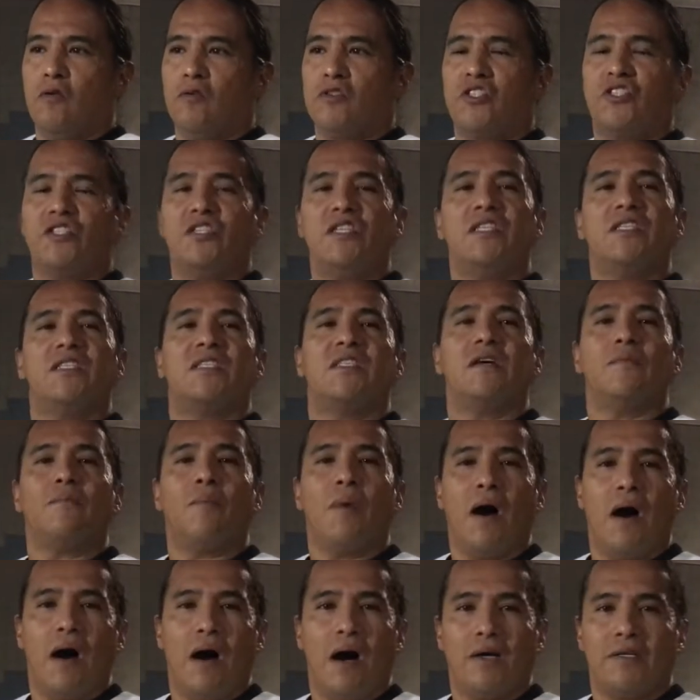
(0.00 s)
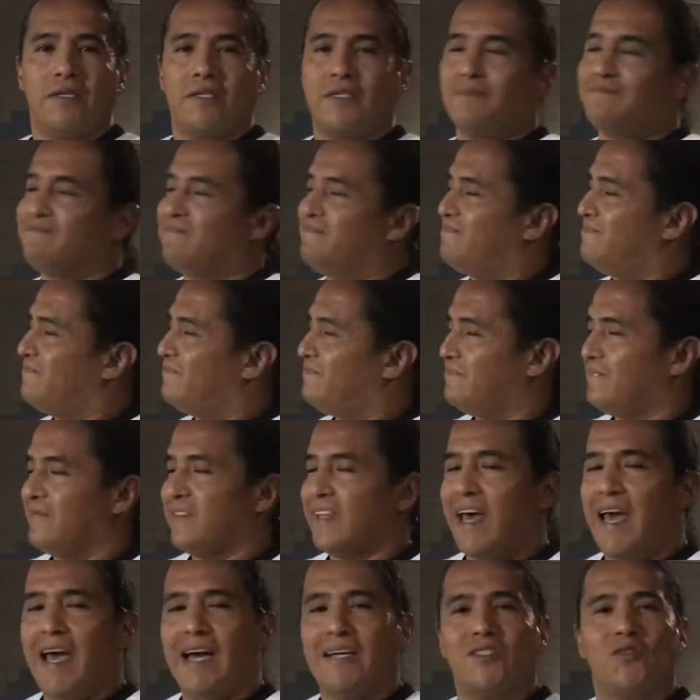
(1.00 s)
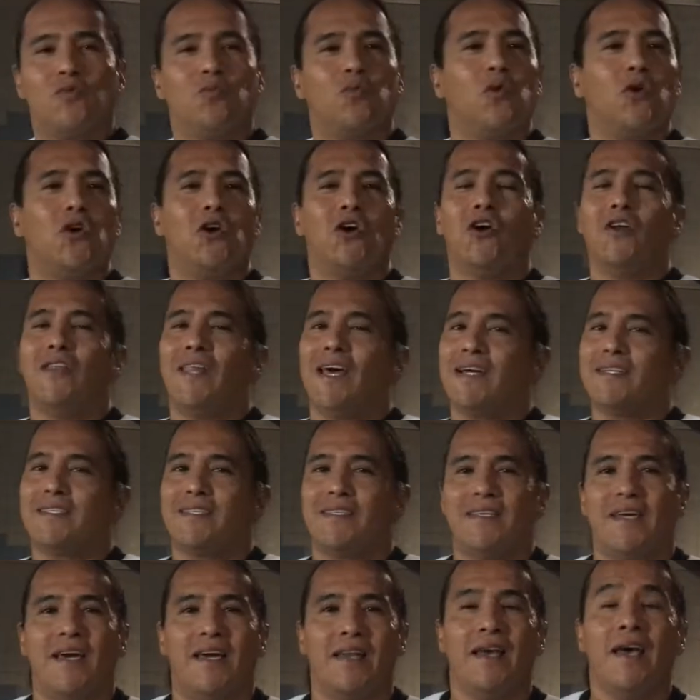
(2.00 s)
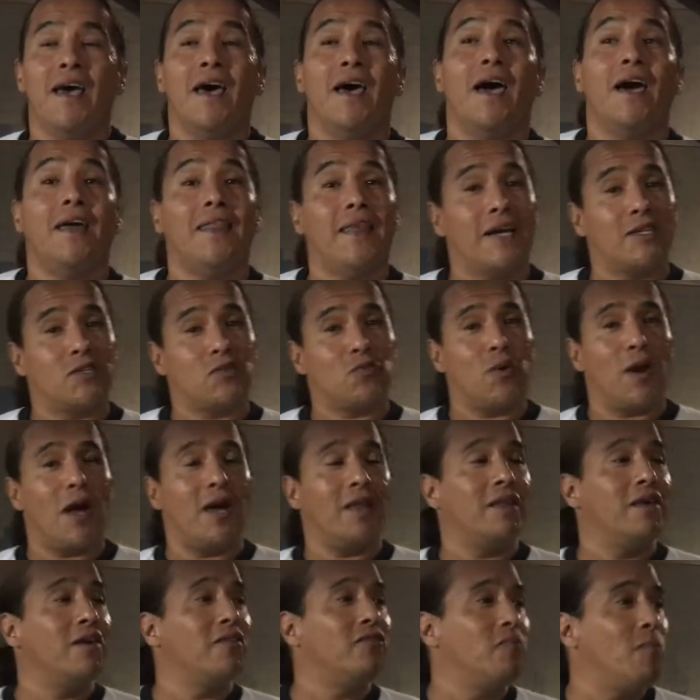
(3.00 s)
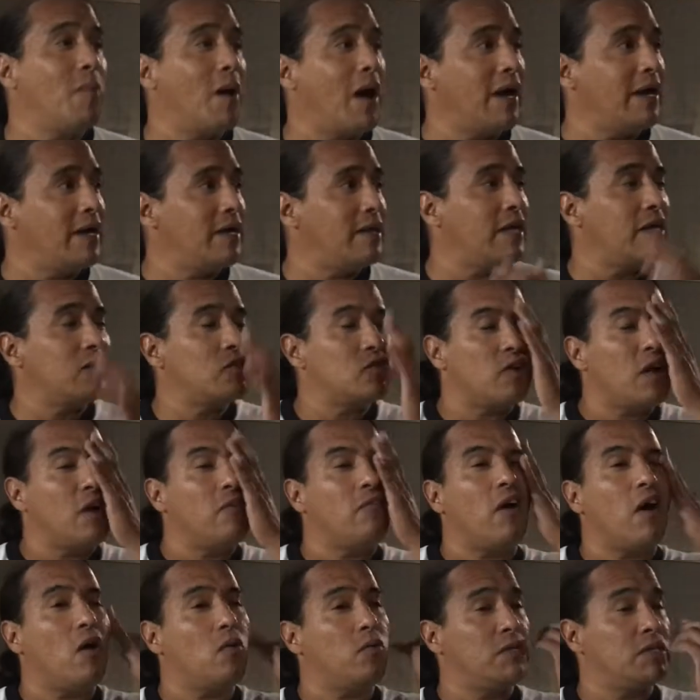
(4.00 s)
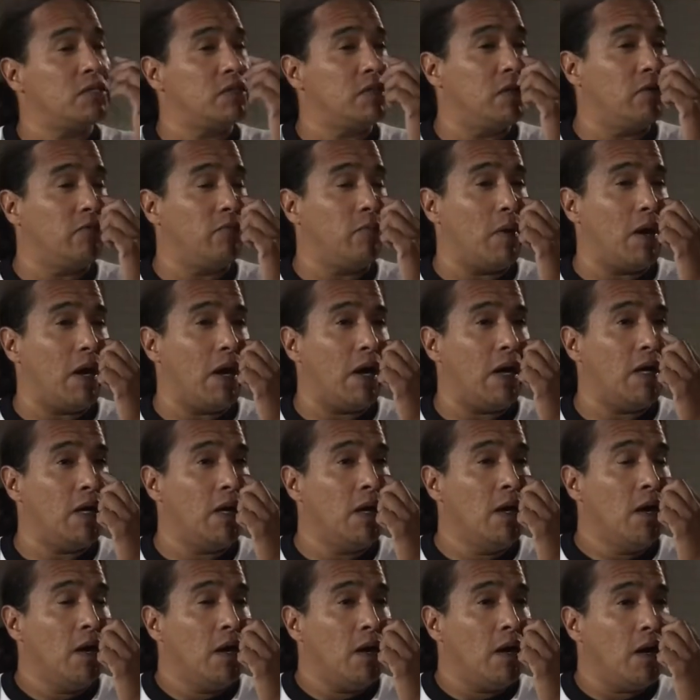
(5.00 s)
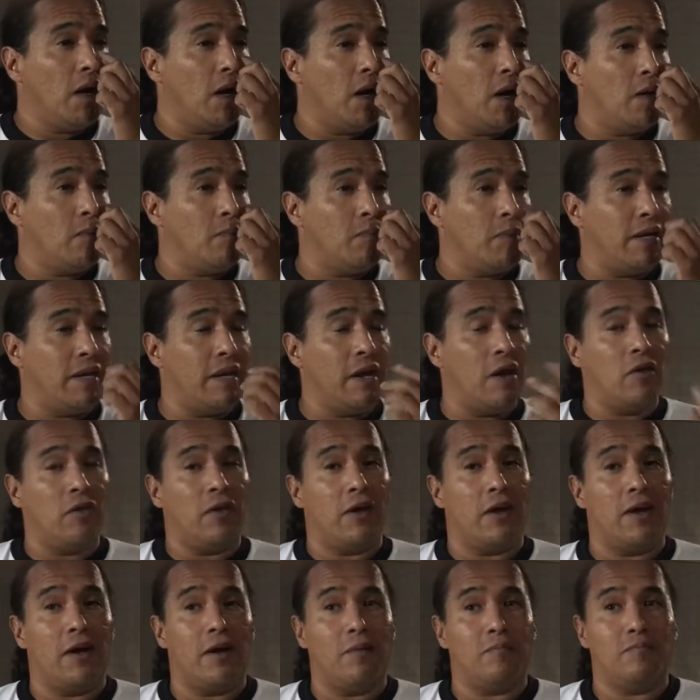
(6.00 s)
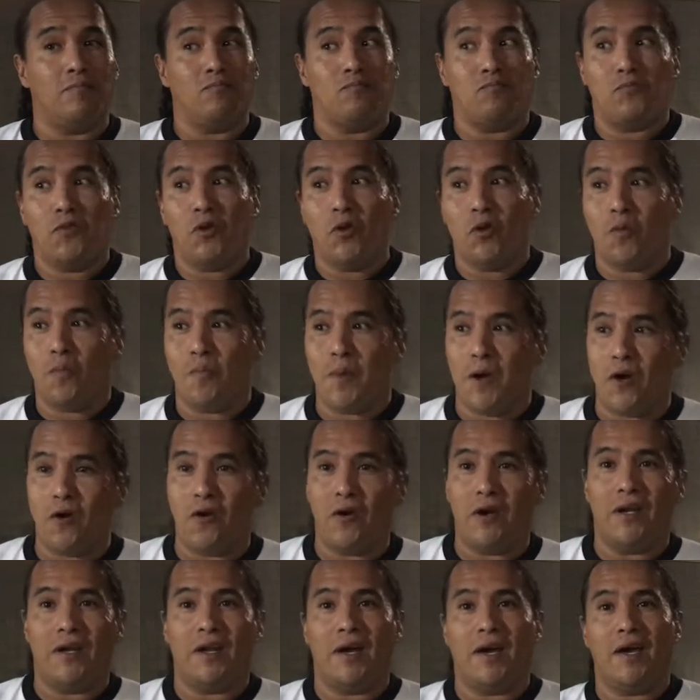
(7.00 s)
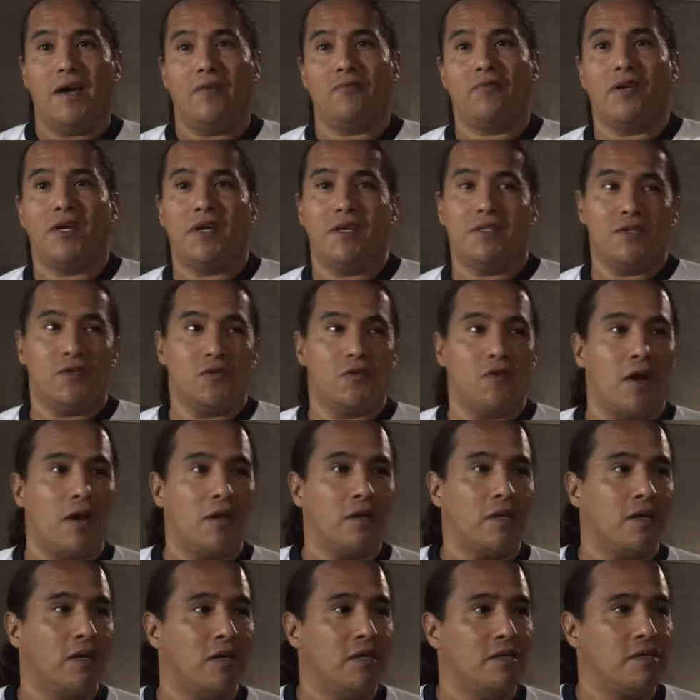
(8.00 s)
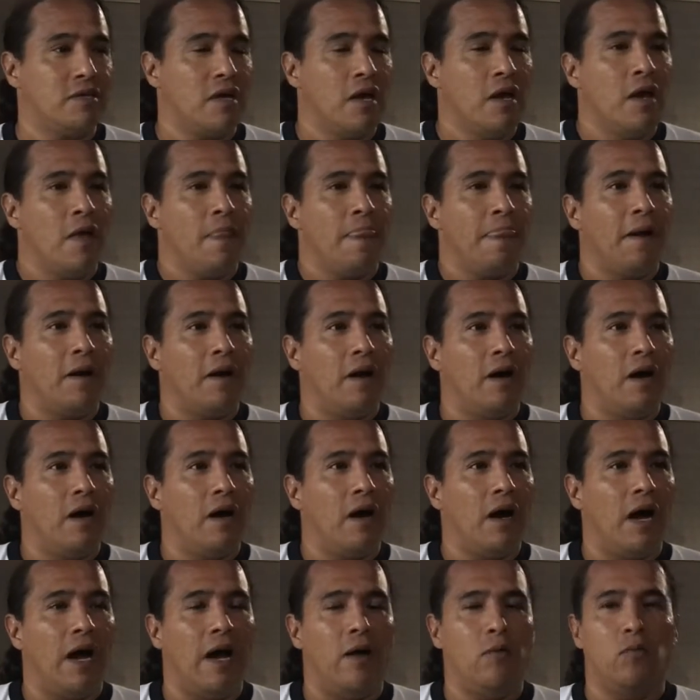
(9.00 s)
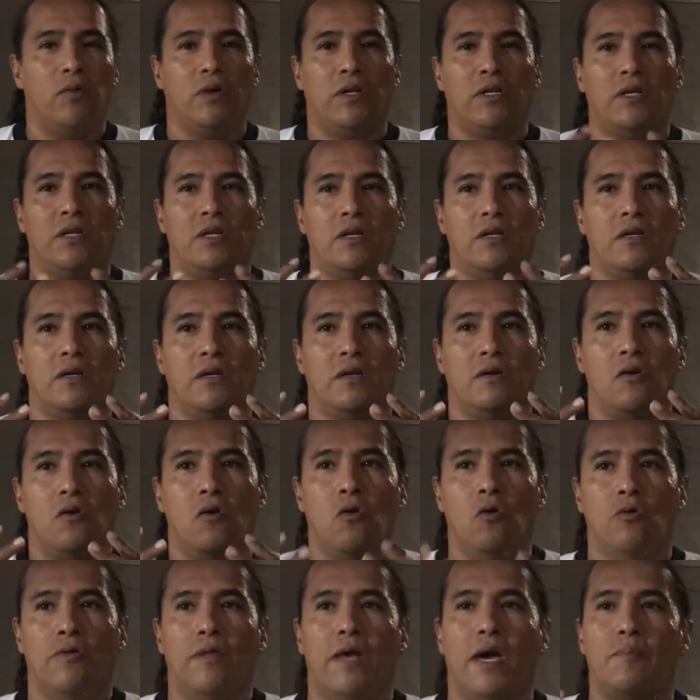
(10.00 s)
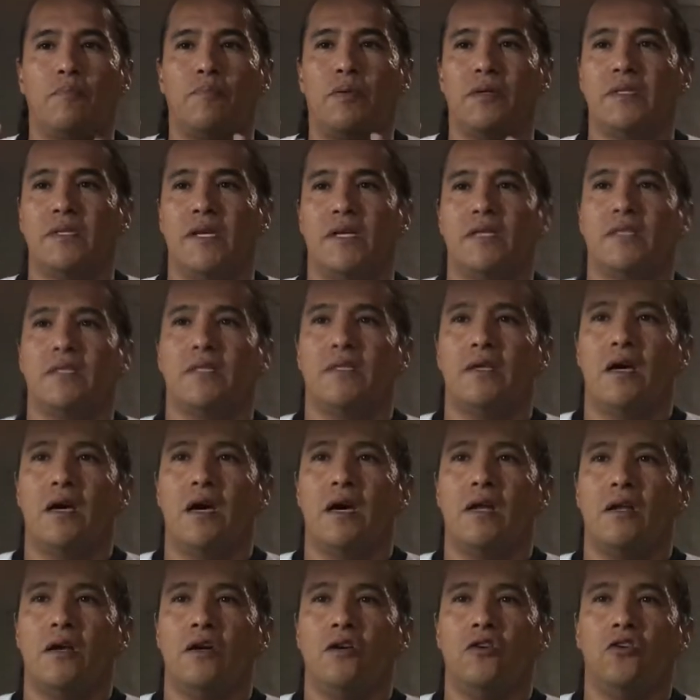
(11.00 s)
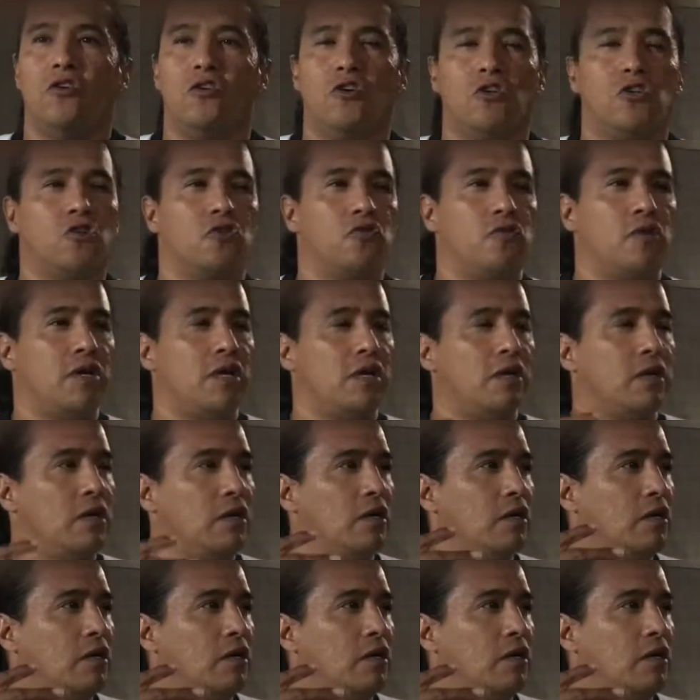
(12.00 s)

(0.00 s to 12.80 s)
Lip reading: She's the boss. Last word. That's it. And that's what I live by, and that's what I've always lived by. But now that I'm, married and I have kids and grandkids, I really own that, possess that, nurture it.